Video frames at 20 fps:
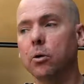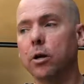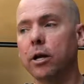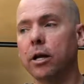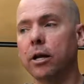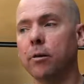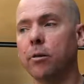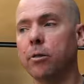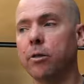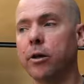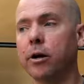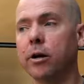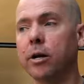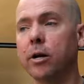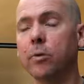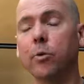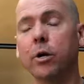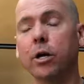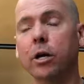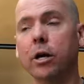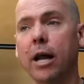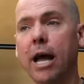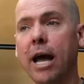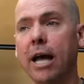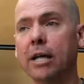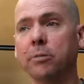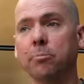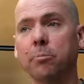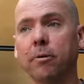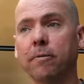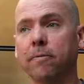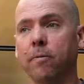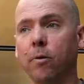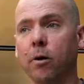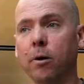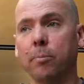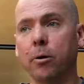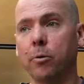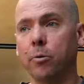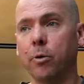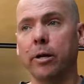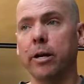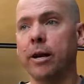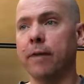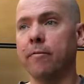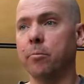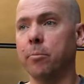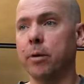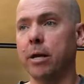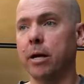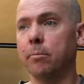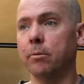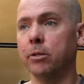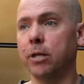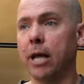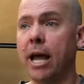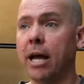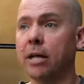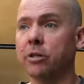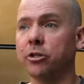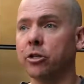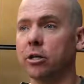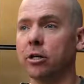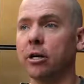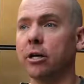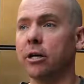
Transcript: in theory we could ask before, but we'd never be able to answer,